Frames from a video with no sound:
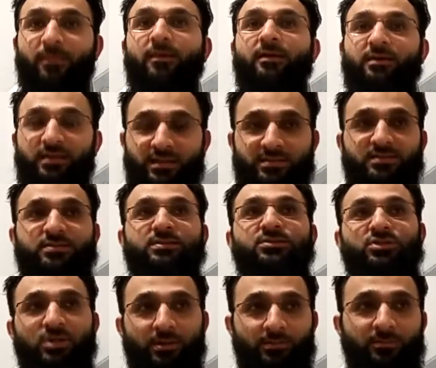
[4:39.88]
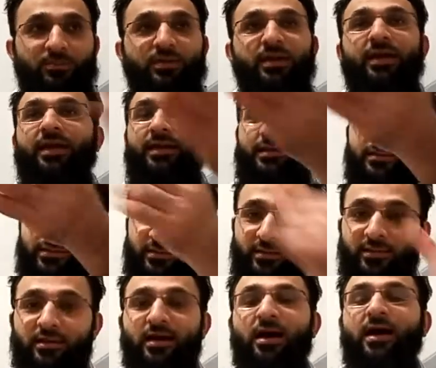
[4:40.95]
yes, jump and
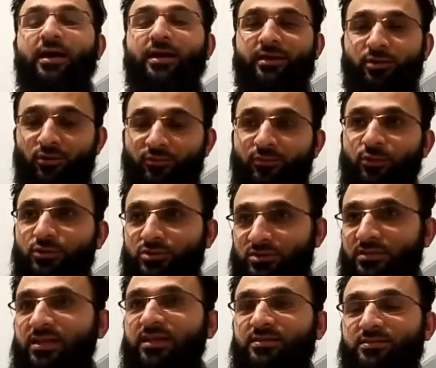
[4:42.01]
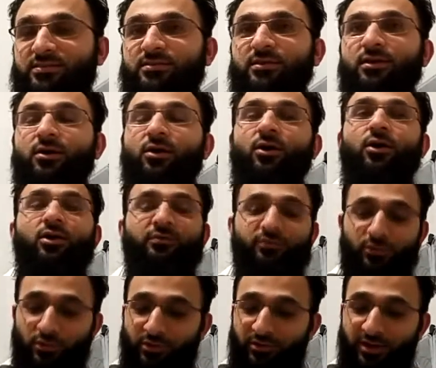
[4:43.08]
high, of course. Yes, all of
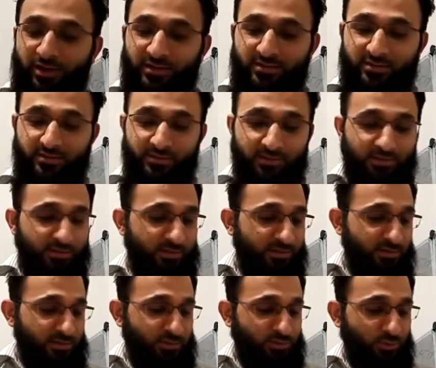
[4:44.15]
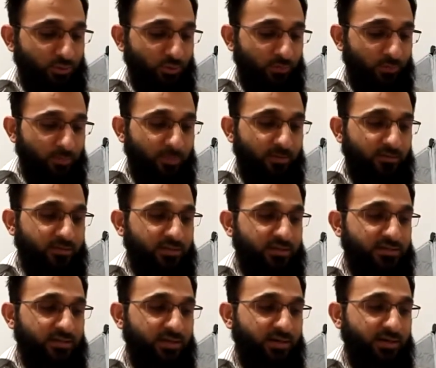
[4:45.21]
you are right. So
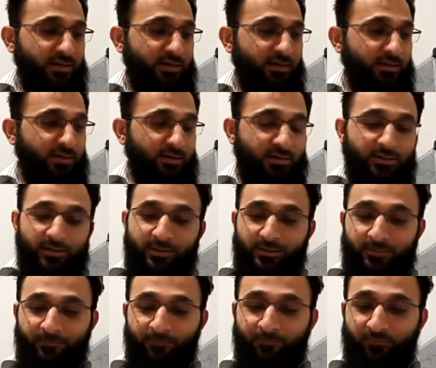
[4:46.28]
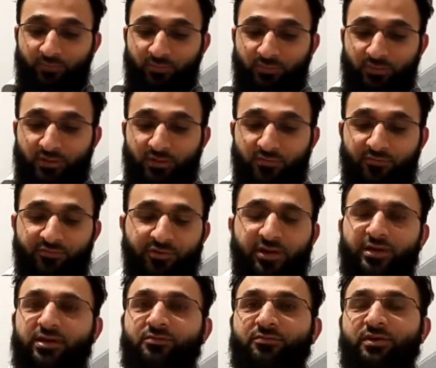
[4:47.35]
these are the
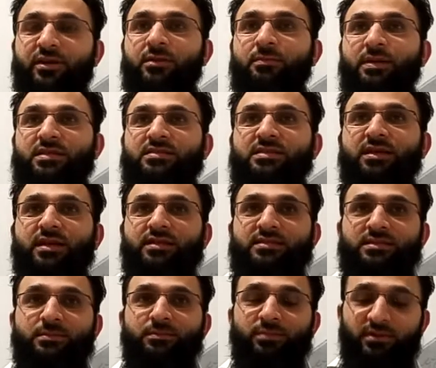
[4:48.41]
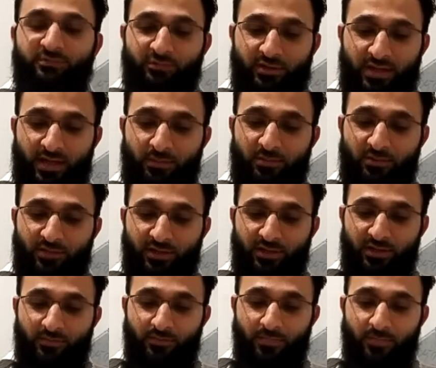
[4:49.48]
very basic and simple vocabulary,
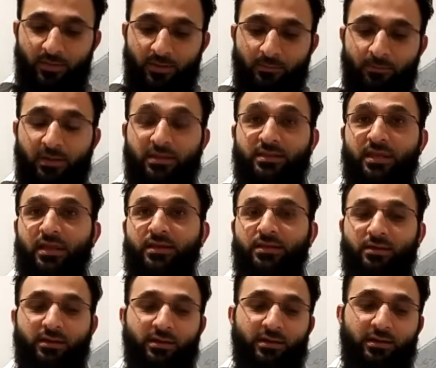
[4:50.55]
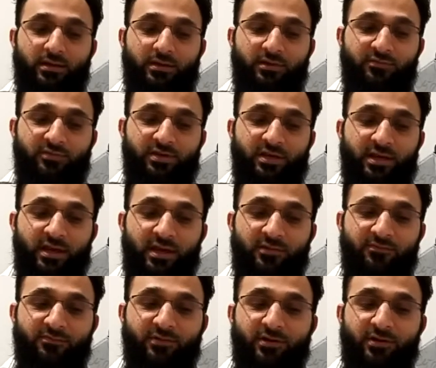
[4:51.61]
but then we have